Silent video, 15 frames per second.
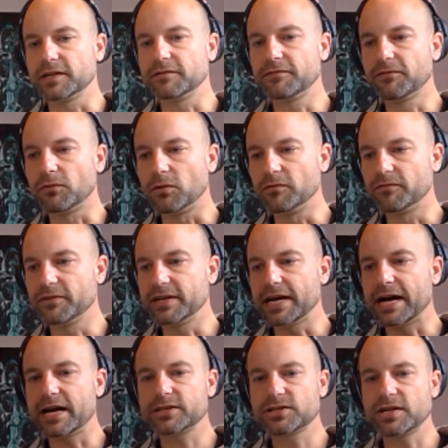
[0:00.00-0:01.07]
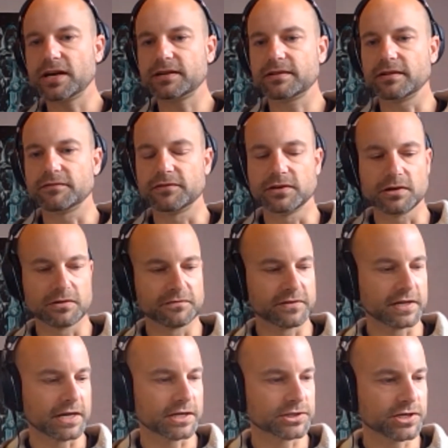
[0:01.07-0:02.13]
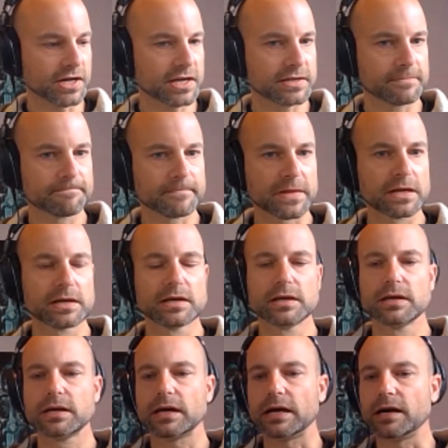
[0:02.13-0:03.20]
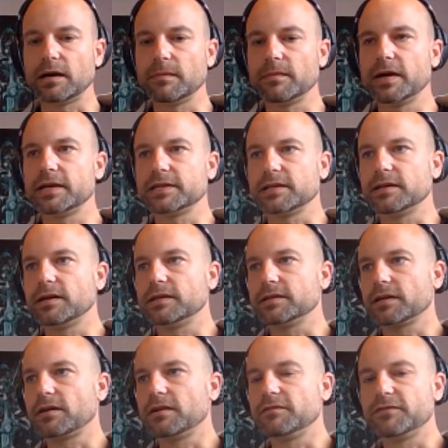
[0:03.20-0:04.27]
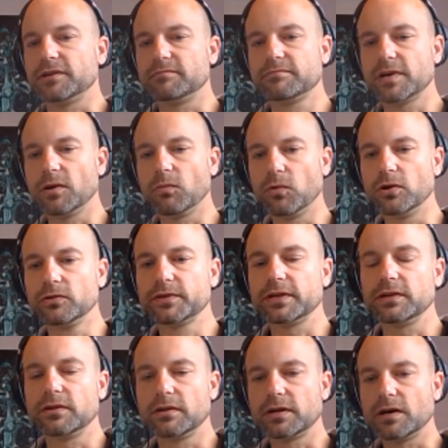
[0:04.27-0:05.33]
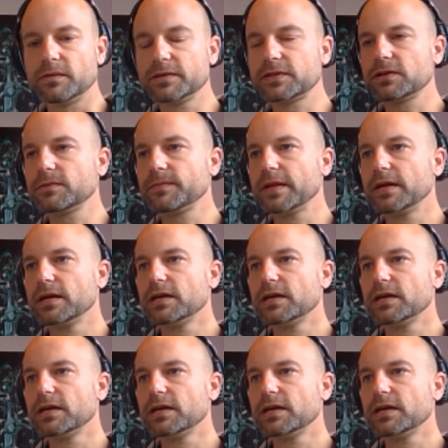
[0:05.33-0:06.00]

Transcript: for VR chat, if you know VR chat, as a kind of a world that you could go into.